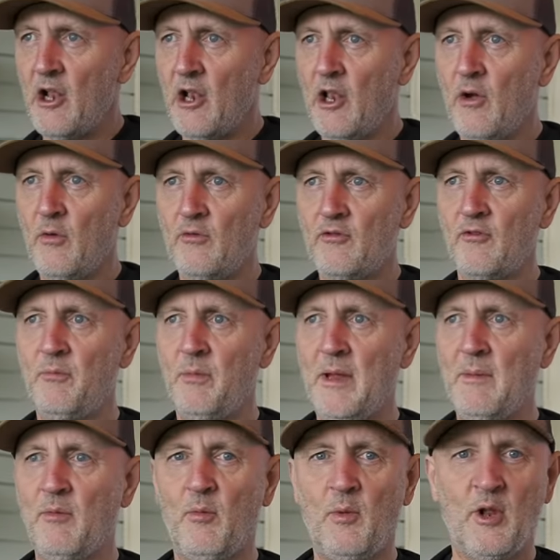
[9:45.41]
Loads of
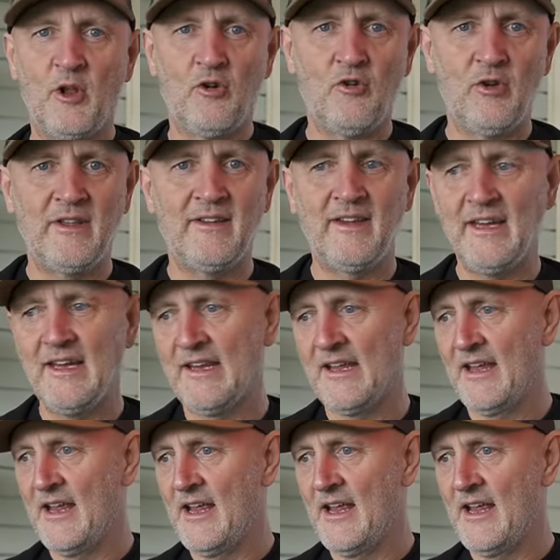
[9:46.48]
people will critique